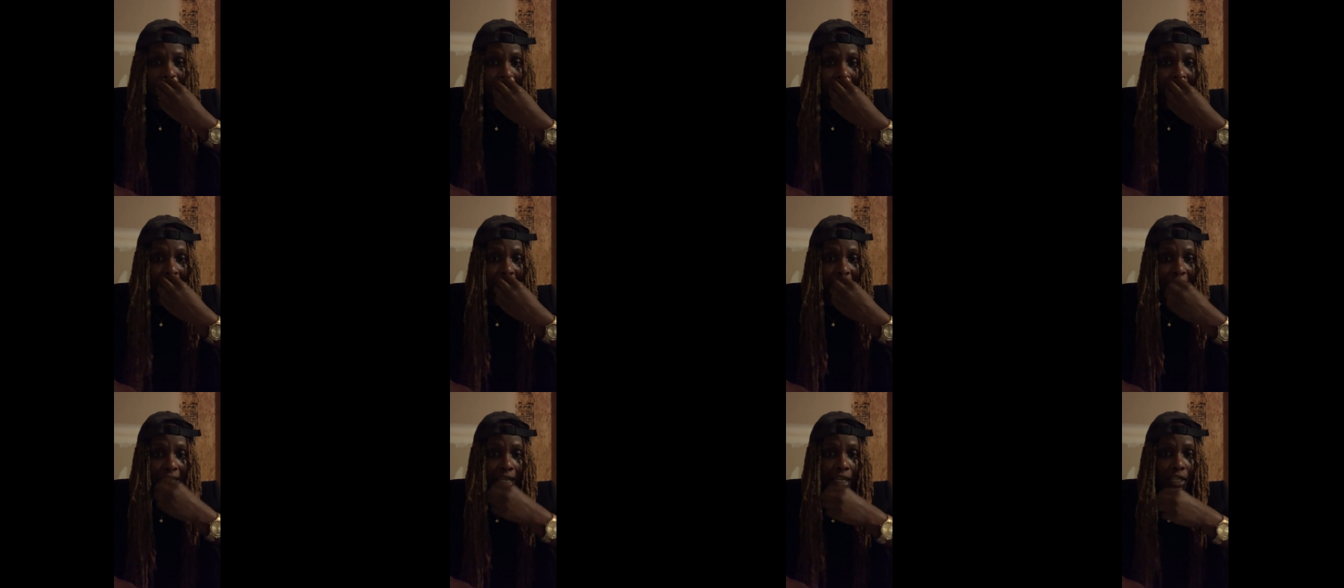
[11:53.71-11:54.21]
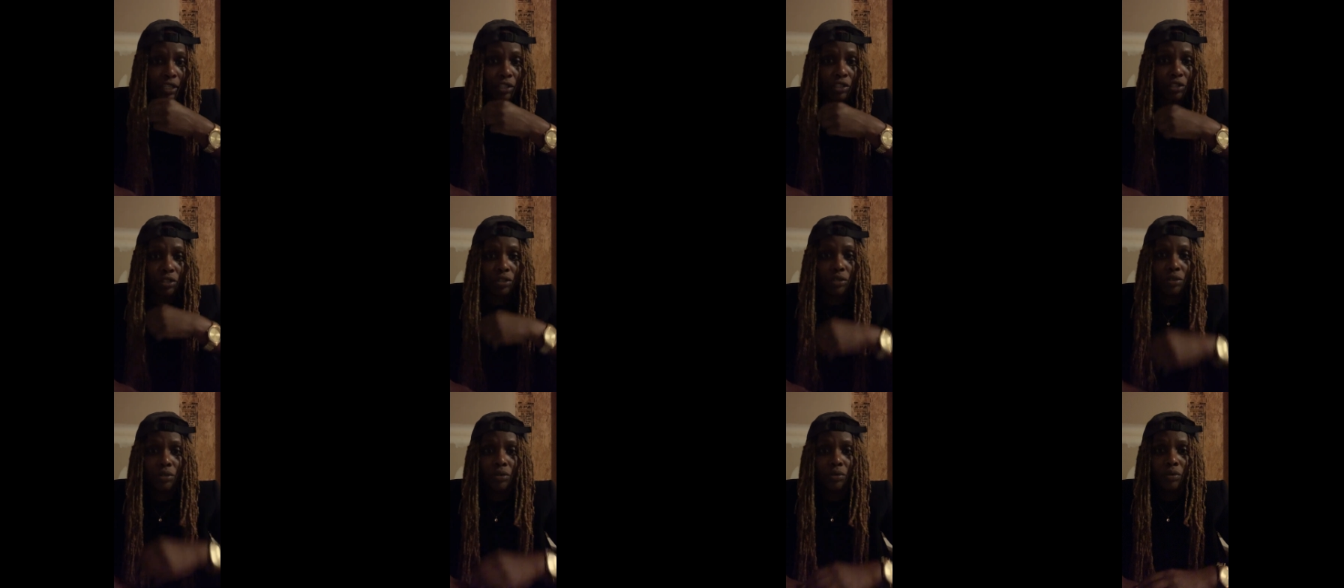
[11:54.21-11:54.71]
what it takes
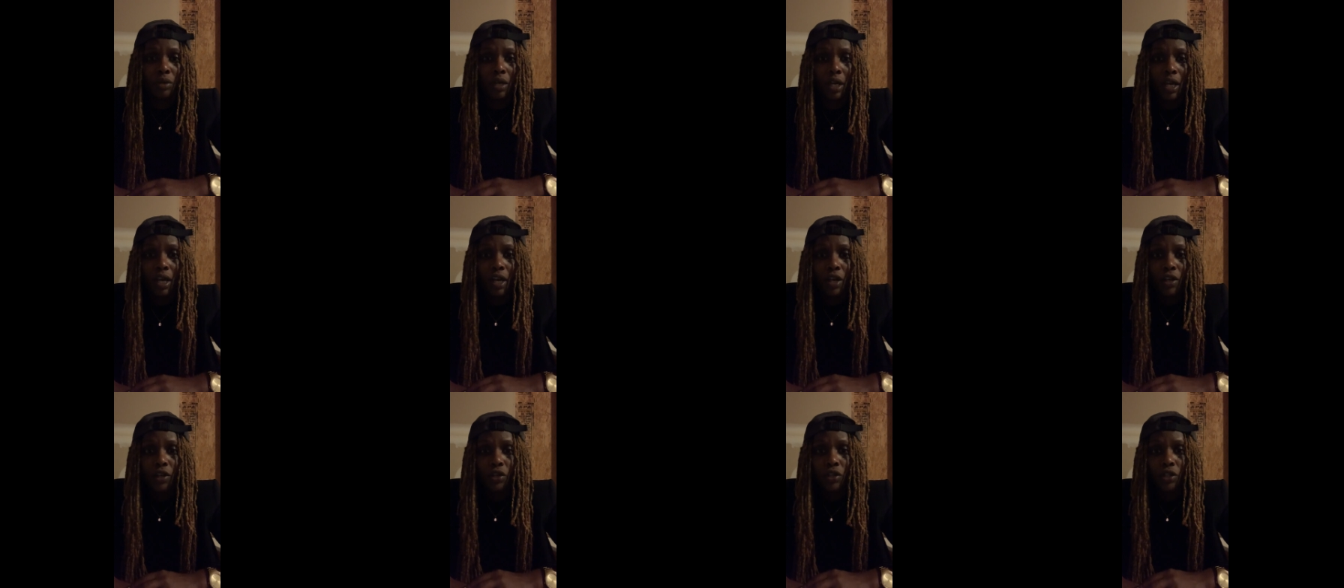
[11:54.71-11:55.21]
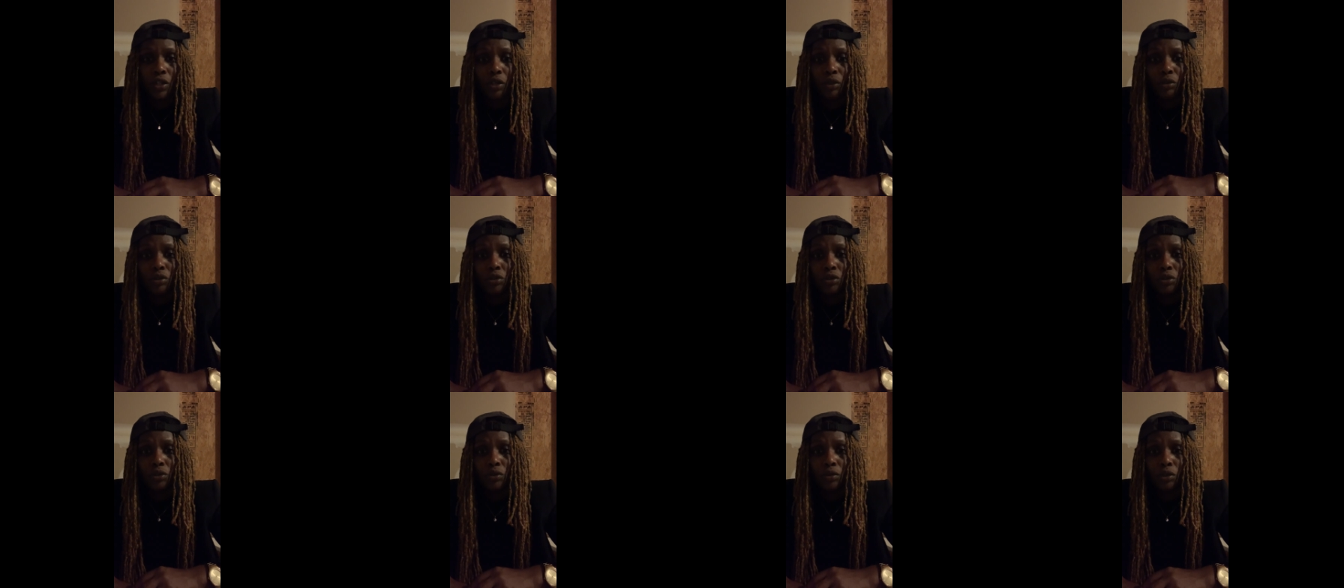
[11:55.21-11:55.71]
to,
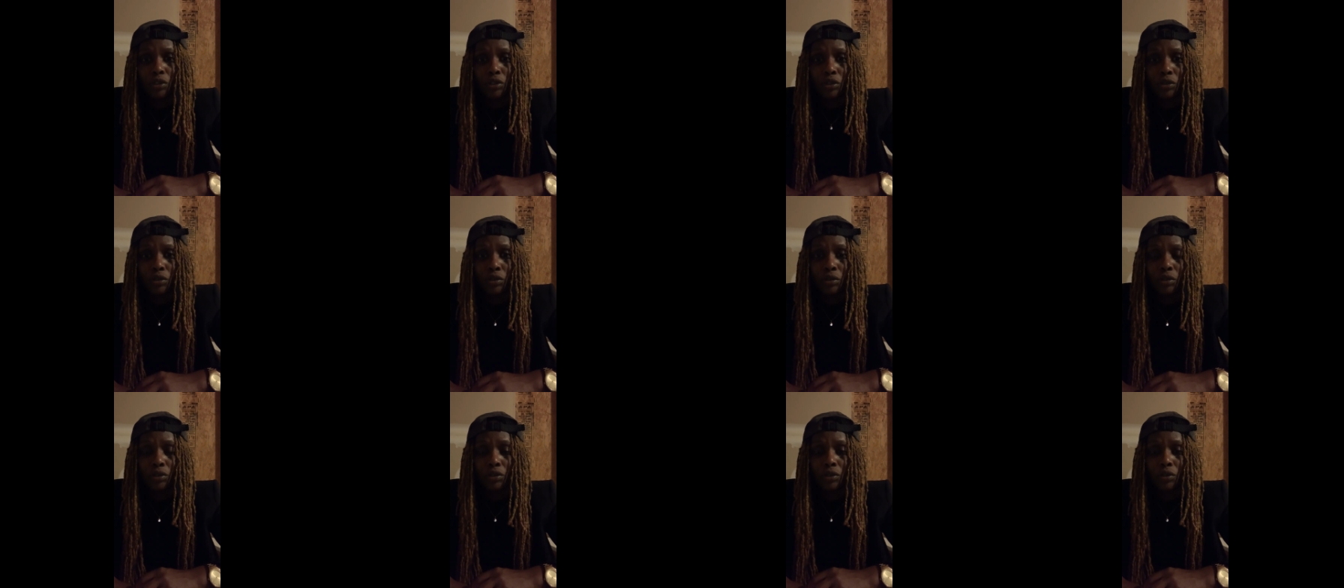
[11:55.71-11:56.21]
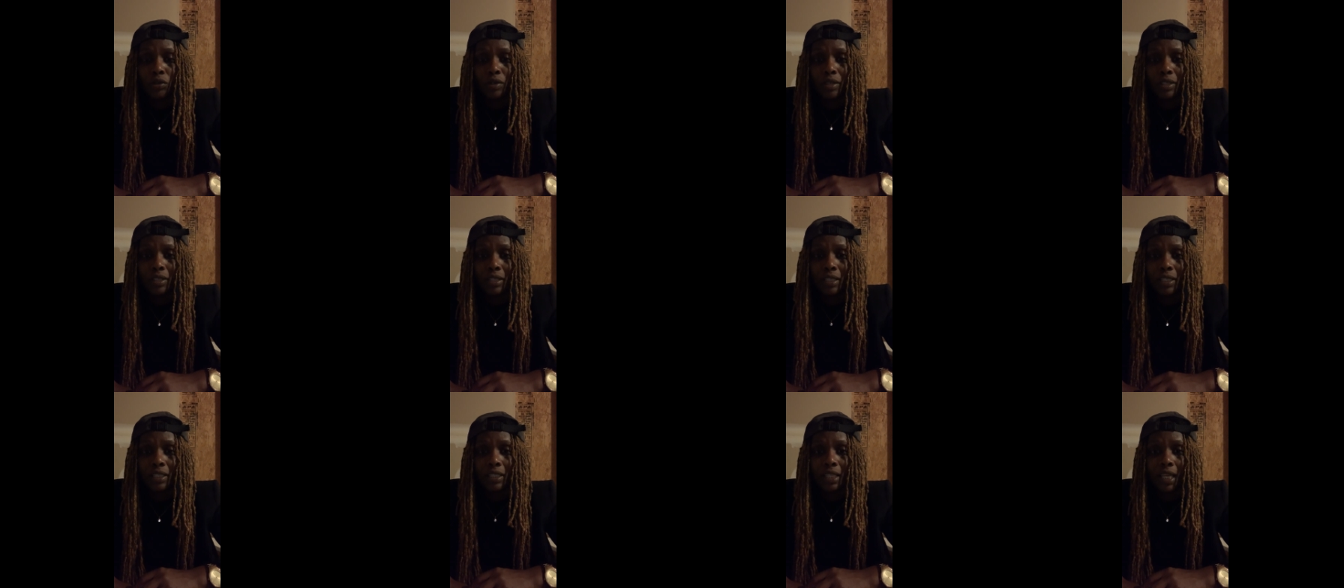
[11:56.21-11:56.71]
truly
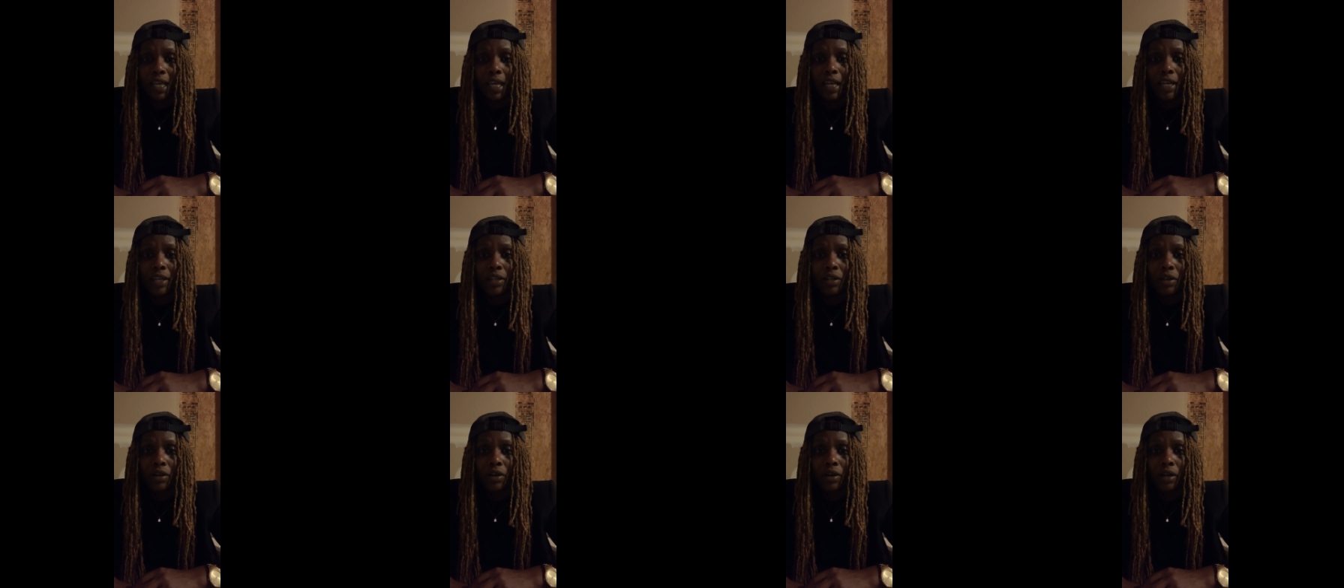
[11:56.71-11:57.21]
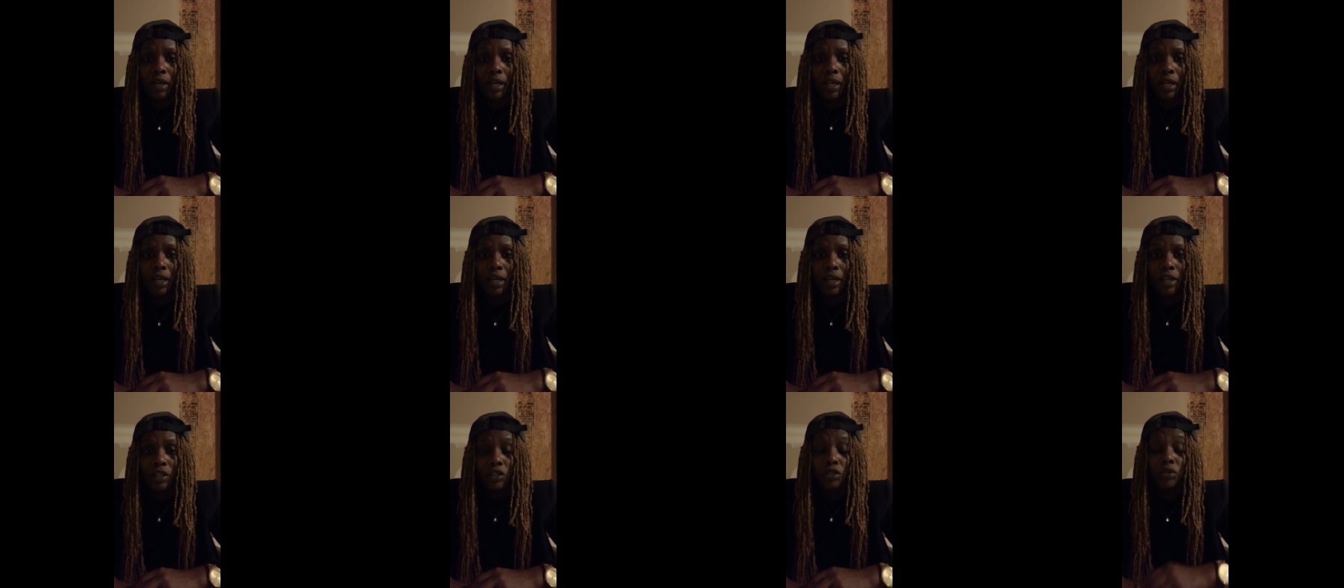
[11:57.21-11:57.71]
sustain
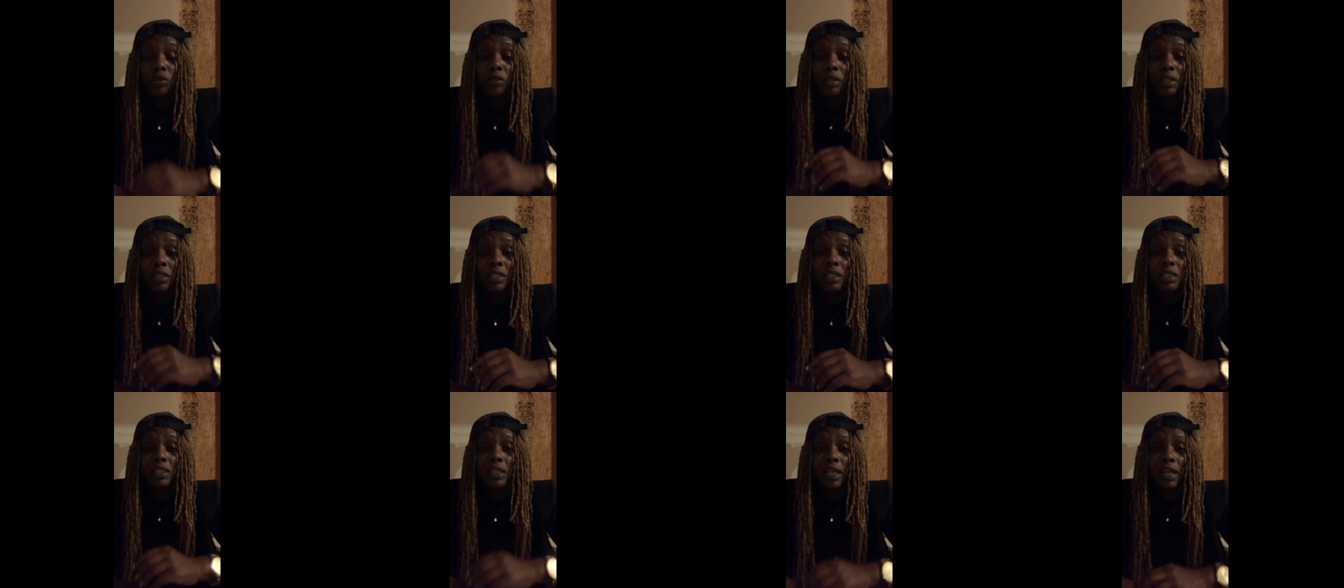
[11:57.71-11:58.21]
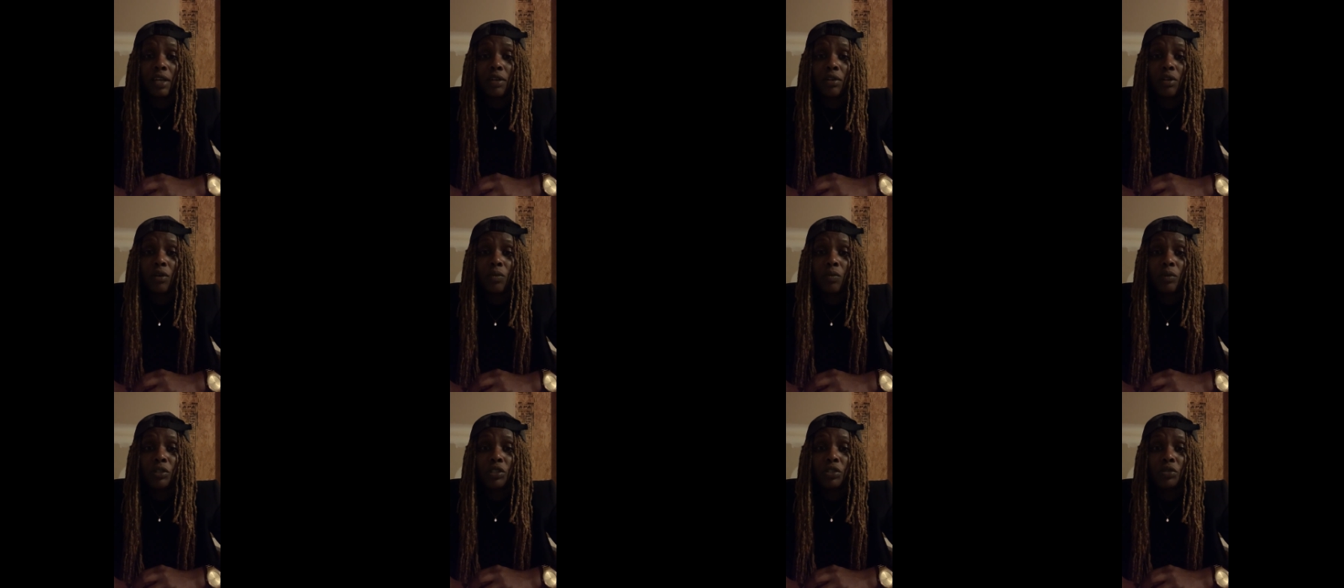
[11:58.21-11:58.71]

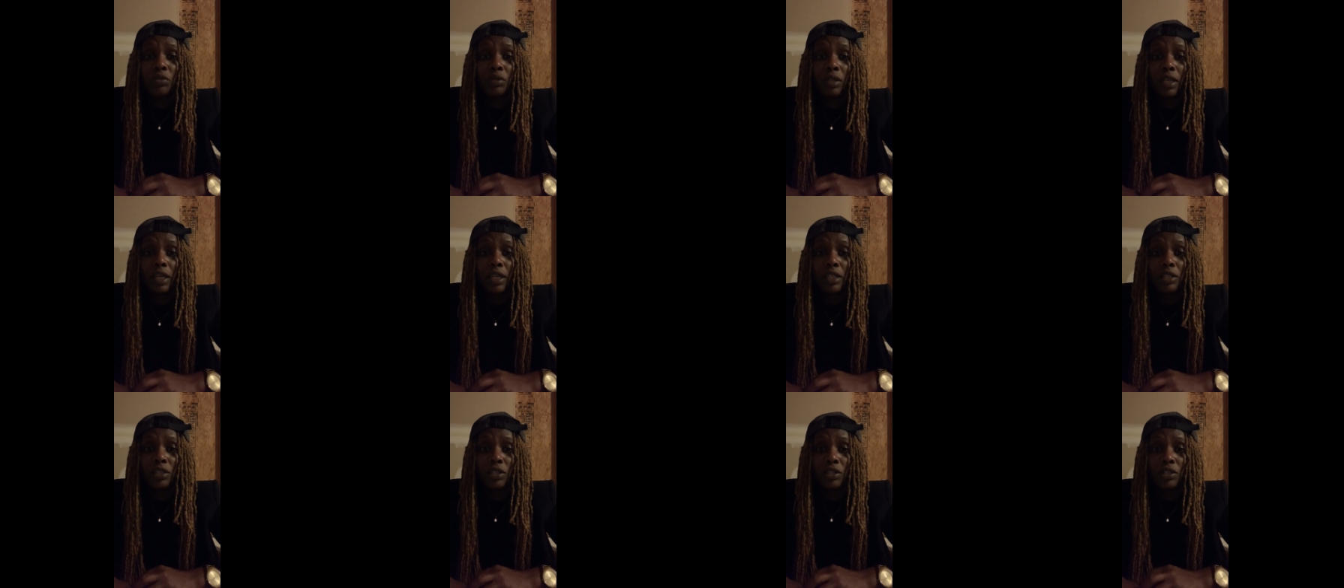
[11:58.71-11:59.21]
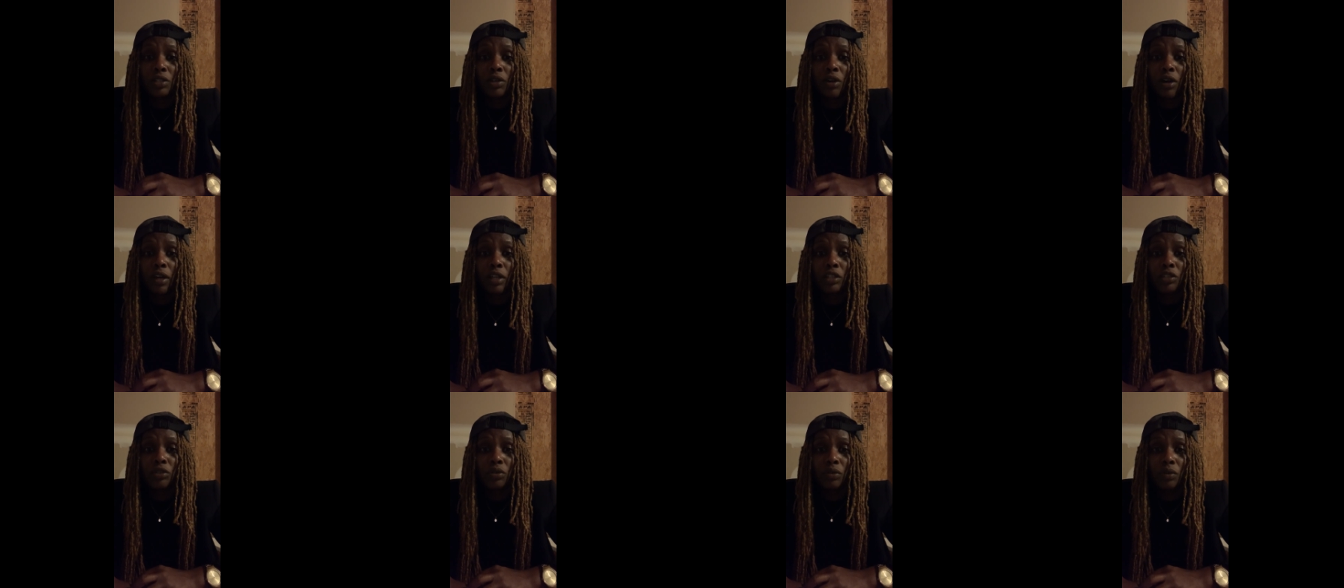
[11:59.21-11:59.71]
on what you need to
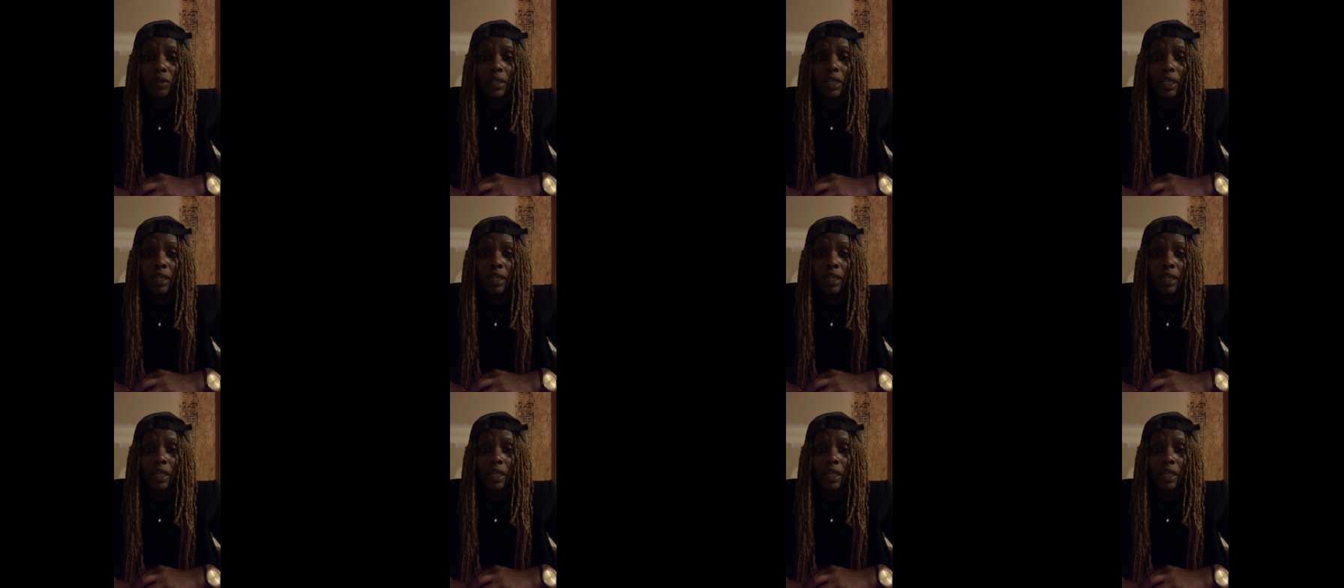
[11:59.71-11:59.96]
start truly